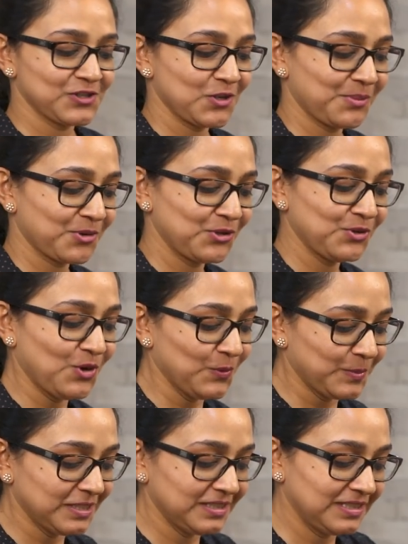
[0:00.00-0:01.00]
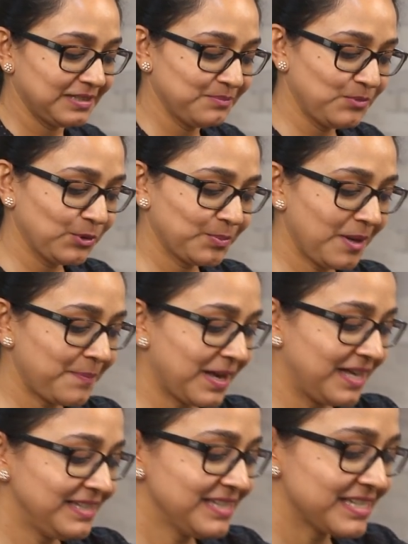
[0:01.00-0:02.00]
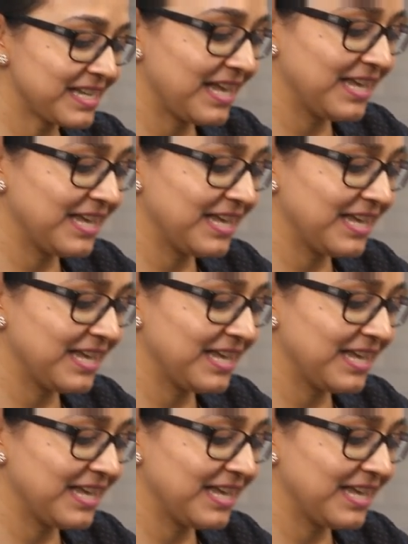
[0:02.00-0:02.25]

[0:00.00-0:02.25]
So I'm going to open both my pans